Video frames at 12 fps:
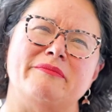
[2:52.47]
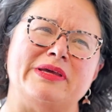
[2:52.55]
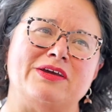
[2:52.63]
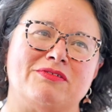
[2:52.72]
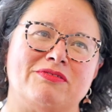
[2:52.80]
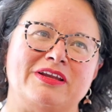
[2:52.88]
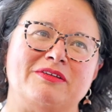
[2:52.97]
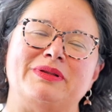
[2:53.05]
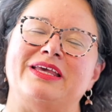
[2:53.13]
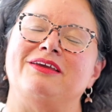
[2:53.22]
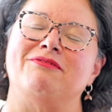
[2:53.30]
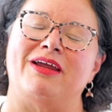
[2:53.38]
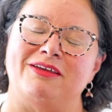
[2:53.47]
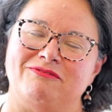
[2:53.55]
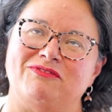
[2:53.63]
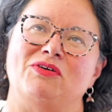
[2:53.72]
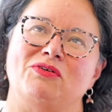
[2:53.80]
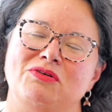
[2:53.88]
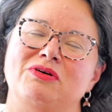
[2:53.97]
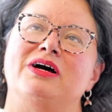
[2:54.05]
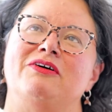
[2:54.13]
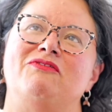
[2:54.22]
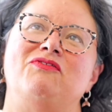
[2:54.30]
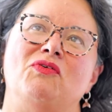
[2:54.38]
I'm incredibly grateful
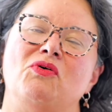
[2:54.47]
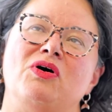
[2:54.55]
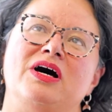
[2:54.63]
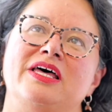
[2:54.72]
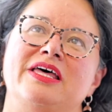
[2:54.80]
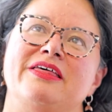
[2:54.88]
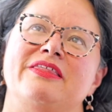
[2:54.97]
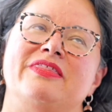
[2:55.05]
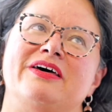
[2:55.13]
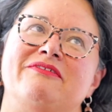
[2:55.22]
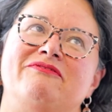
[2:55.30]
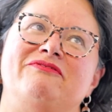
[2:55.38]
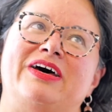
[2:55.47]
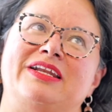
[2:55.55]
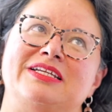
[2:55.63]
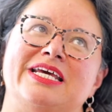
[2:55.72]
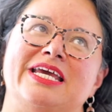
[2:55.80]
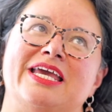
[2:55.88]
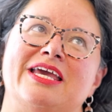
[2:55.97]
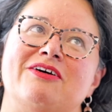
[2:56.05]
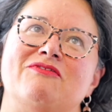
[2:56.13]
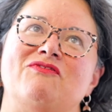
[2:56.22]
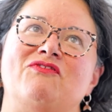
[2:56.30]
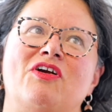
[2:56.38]
for the
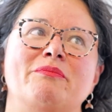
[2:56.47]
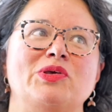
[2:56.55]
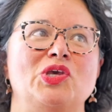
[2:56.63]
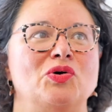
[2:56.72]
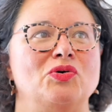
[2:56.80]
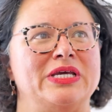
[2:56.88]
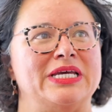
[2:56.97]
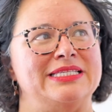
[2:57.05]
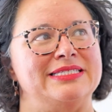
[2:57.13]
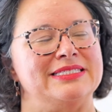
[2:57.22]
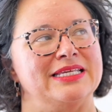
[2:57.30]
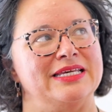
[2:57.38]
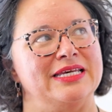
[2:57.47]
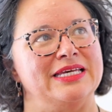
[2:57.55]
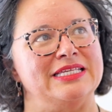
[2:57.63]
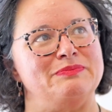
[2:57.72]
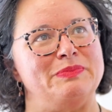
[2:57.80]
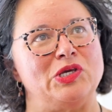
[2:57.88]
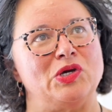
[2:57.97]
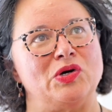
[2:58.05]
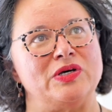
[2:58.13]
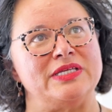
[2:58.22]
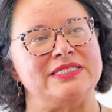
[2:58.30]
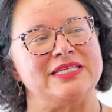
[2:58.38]
funding from Cure Kids, is
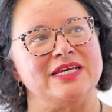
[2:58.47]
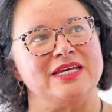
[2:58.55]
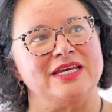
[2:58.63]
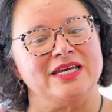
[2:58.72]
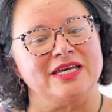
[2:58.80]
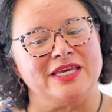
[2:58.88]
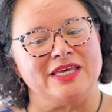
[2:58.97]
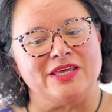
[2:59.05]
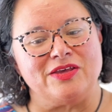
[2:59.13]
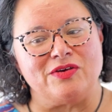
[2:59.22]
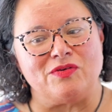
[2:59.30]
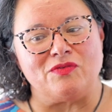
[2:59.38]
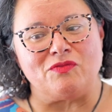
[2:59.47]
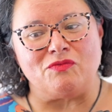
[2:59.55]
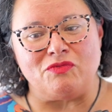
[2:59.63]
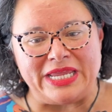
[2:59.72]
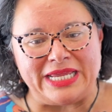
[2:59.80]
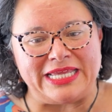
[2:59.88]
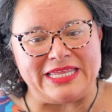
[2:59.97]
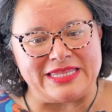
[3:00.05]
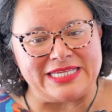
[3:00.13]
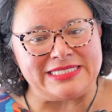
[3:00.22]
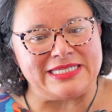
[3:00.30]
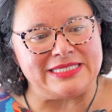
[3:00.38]
because really
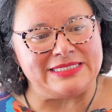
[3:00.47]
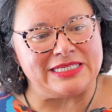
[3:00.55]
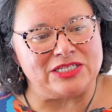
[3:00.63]
this is